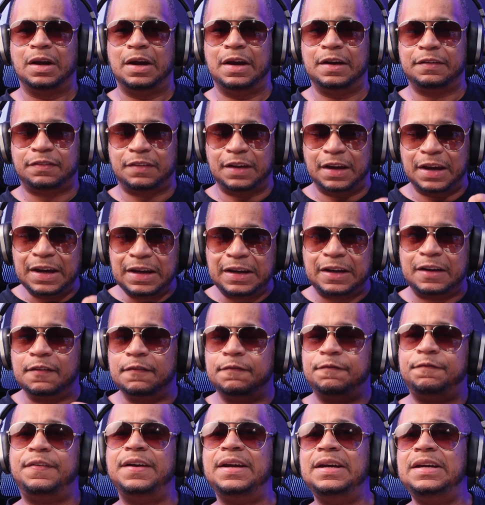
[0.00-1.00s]
It's
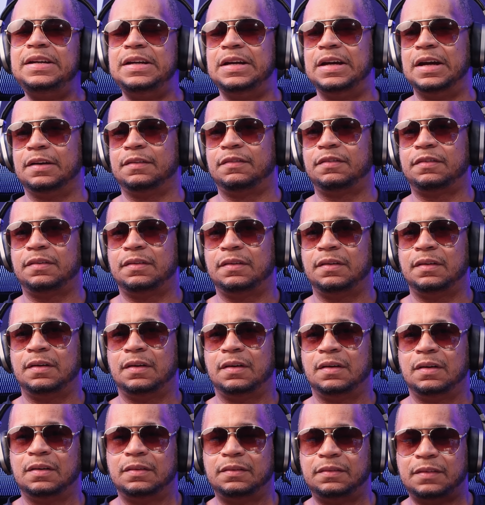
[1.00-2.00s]
inconvenience.
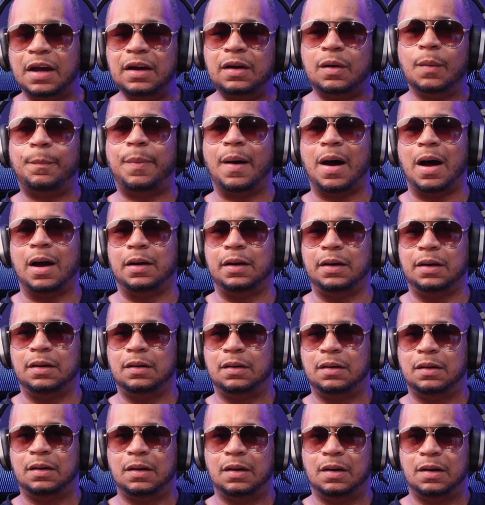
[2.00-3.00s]
Think about it.
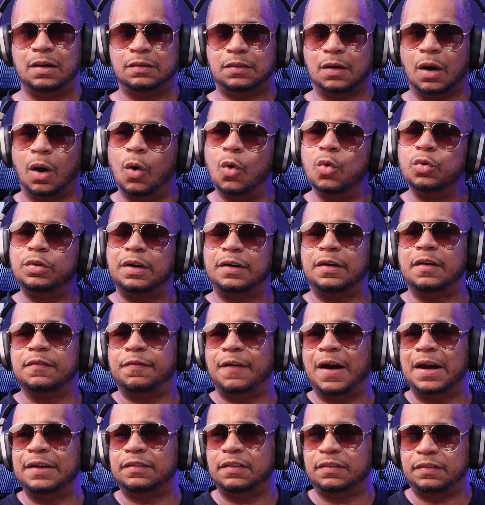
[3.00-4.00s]
The older
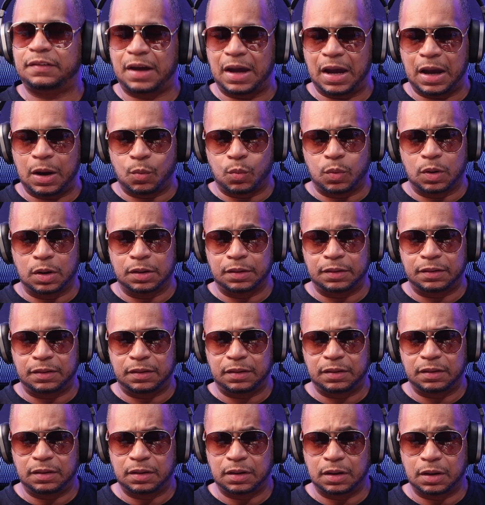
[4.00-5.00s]
devices came with,
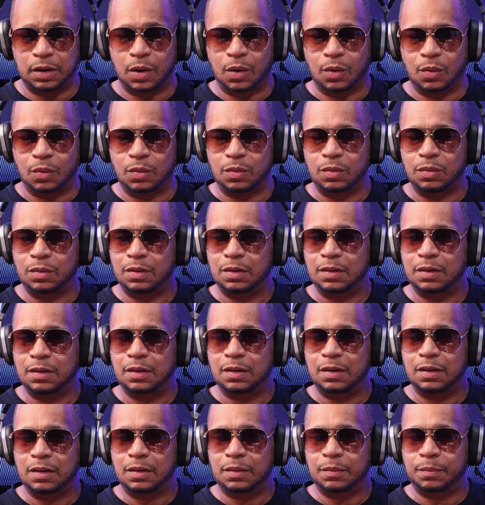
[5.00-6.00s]
you know,
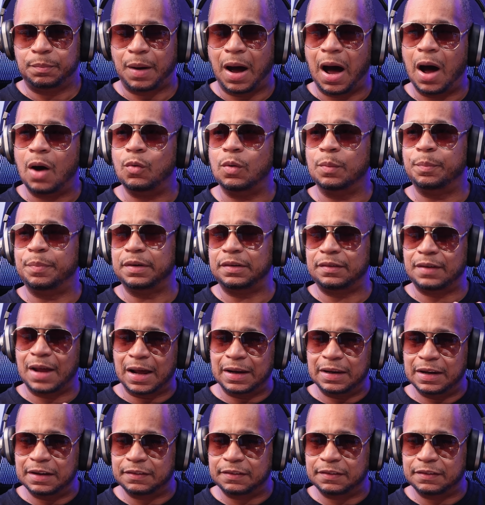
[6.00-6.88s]
power brick. Now